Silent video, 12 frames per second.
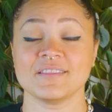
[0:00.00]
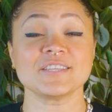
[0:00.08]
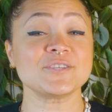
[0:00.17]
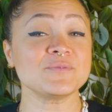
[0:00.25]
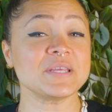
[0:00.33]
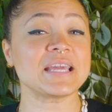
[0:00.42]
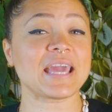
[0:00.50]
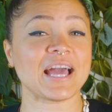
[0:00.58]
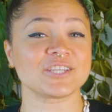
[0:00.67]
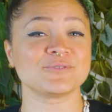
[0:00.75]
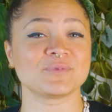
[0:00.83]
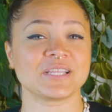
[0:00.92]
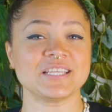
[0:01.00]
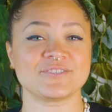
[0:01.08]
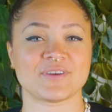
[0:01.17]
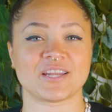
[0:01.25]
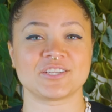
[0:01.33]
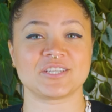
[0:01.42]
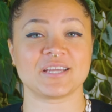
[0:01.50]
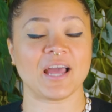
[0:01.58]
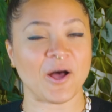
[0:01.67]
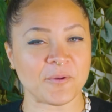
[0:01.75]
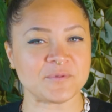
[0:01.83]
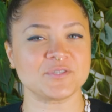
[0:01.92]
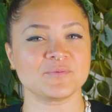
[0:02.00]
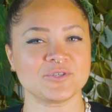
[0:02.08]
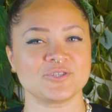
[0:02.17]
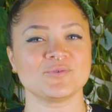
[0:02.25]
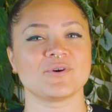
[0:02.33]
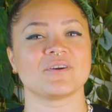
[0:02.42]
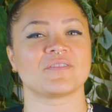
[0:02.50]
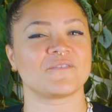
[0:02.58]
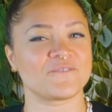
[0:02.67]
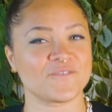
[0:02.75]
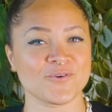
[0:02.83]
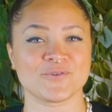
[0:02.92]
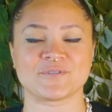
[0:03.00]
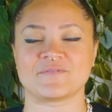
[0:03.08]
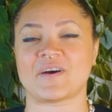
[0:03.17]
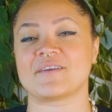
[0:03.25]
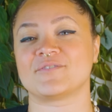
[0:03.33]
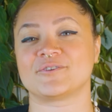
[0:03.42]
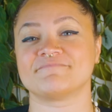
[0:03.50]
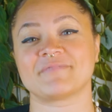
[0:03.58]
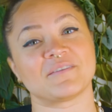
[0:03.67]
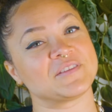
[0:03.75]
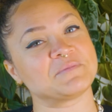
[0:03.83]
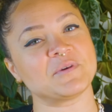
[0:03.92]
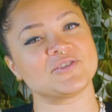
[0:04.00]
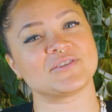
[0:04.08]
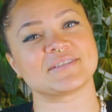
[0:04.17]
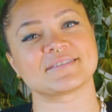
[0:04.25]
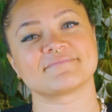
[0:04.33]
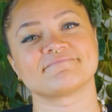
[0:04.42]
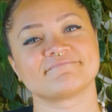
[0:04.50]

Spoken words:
This unique catch and release strategy helps to ensure the further survival of the species.